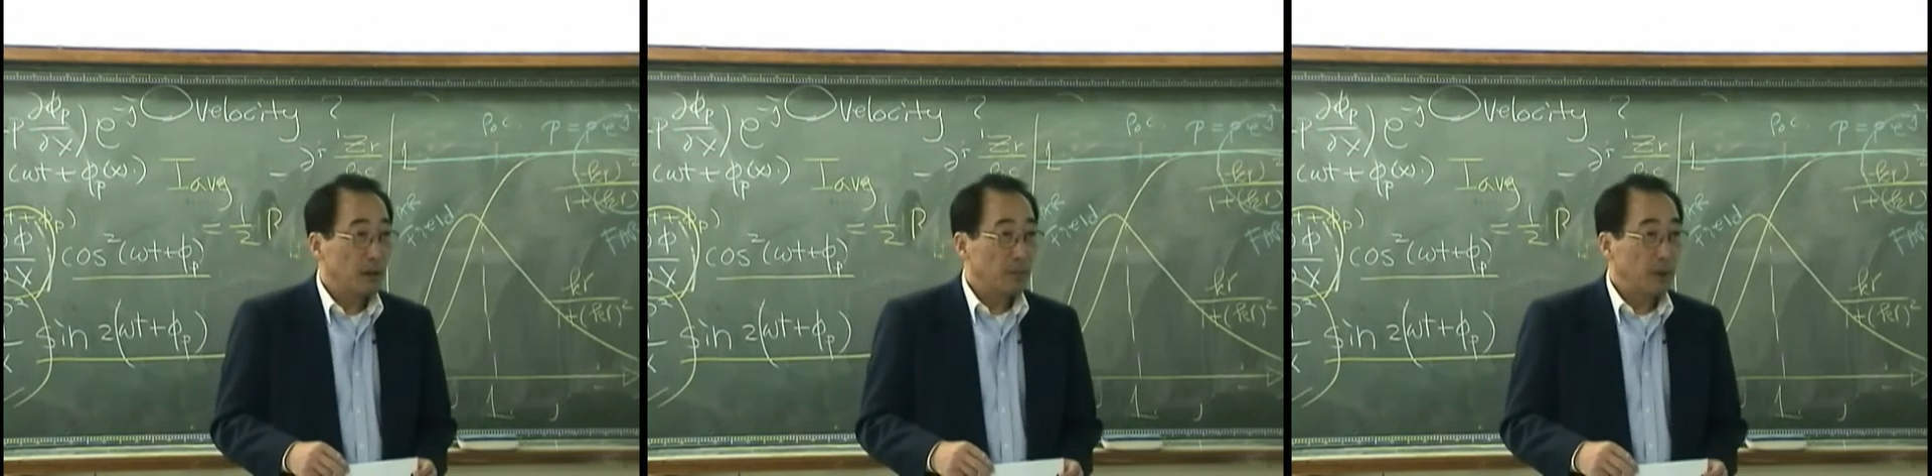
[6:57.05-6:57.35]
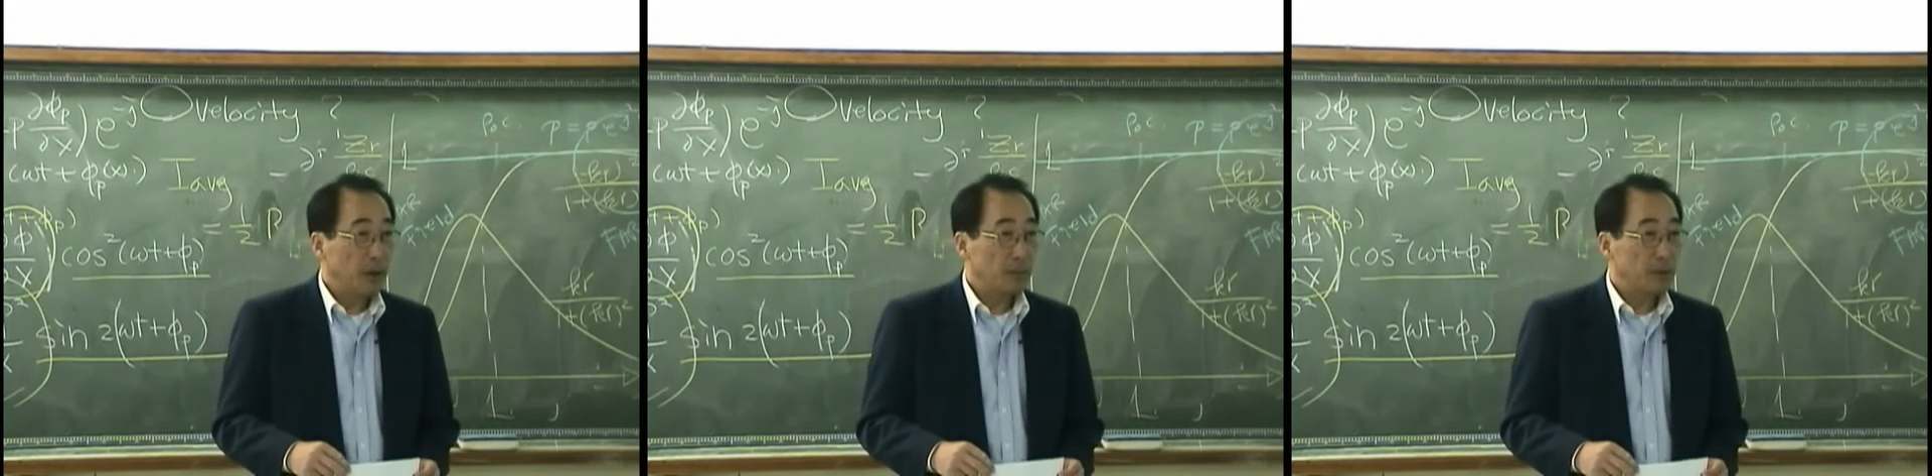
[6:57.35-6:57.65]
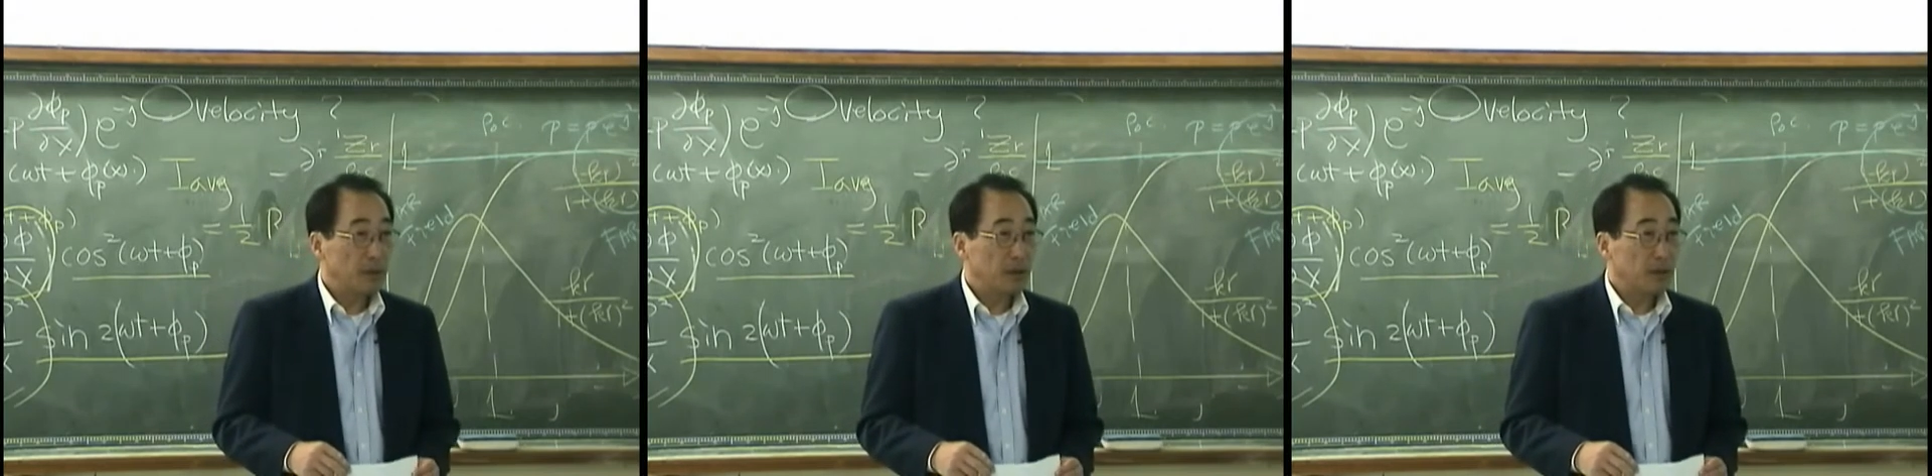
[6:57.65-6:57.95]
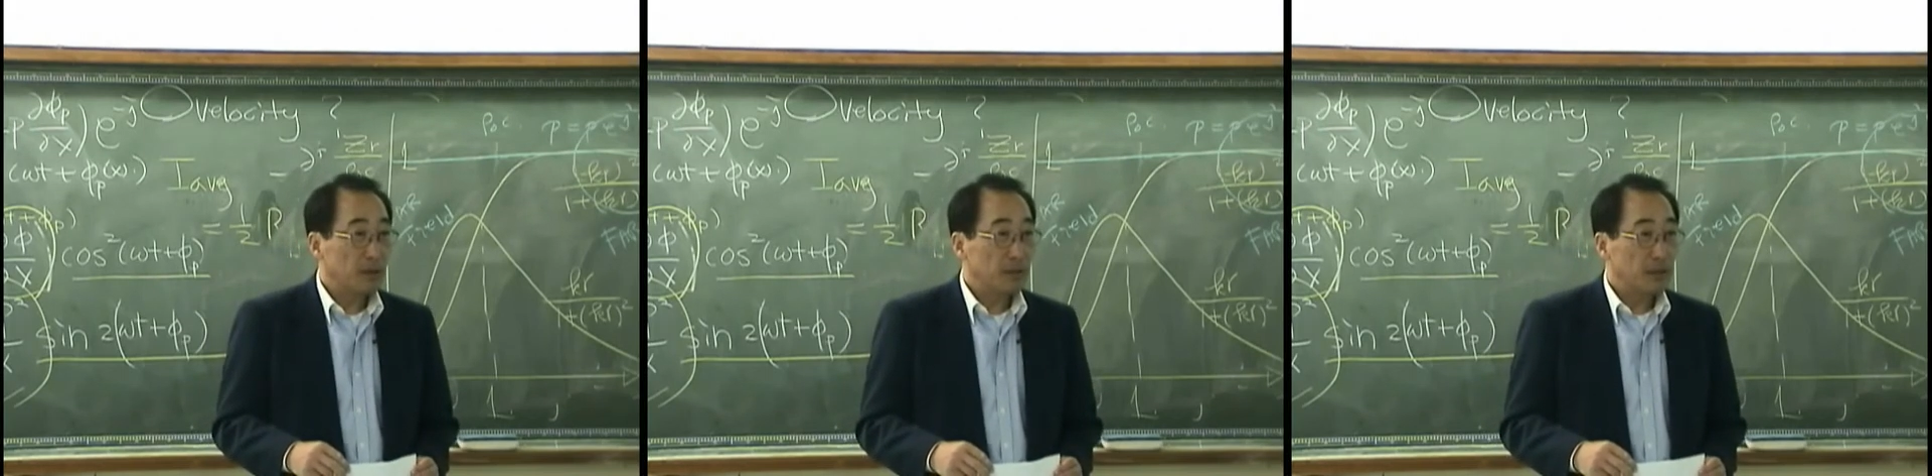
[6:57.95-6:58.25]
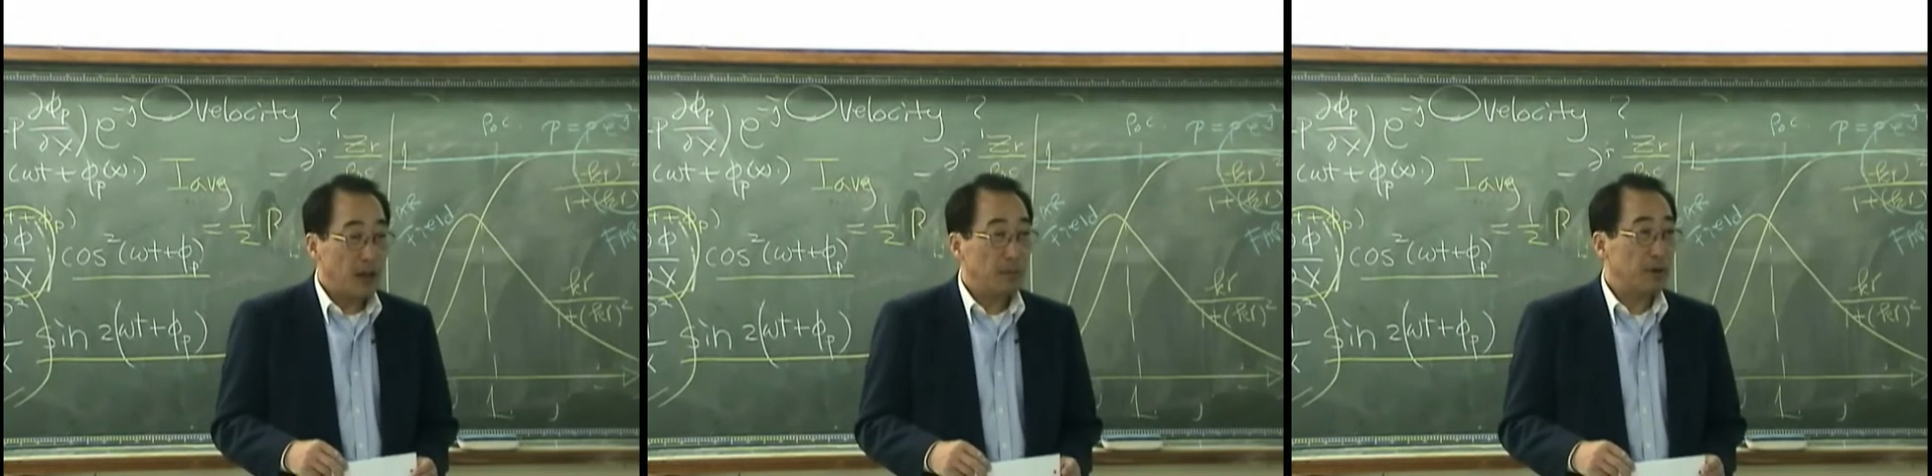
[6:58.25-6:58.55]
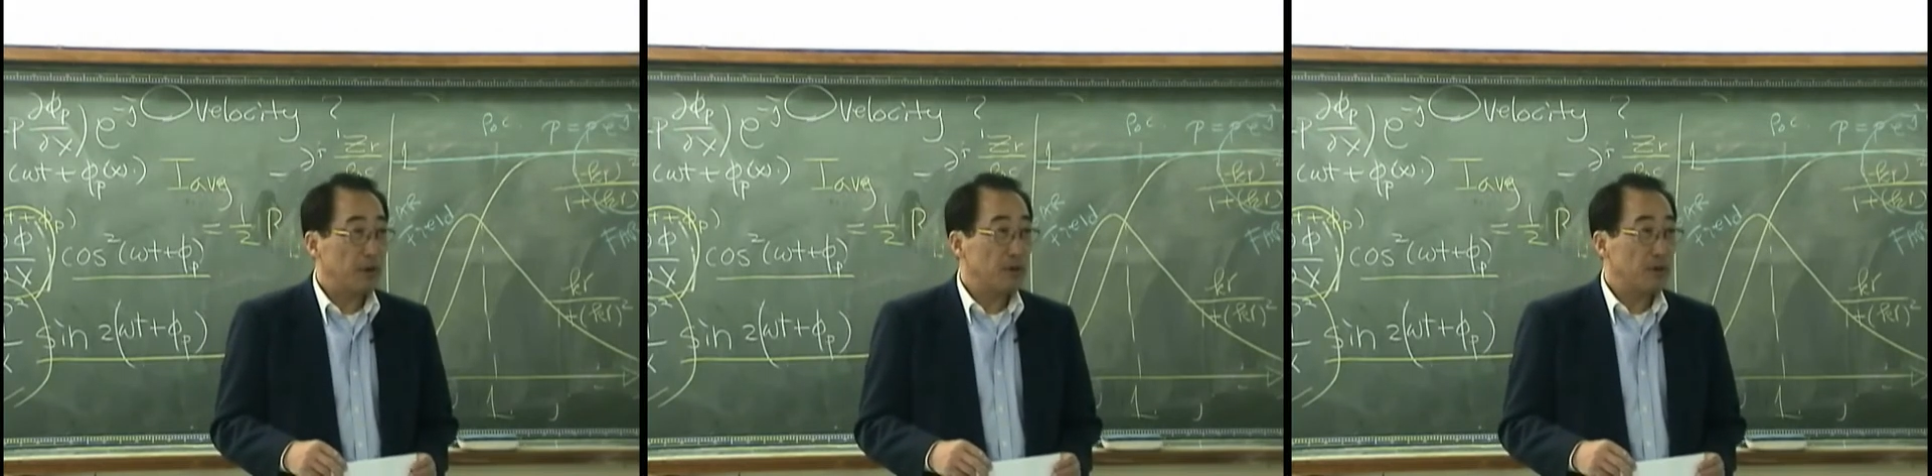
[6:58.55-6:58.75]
maybe never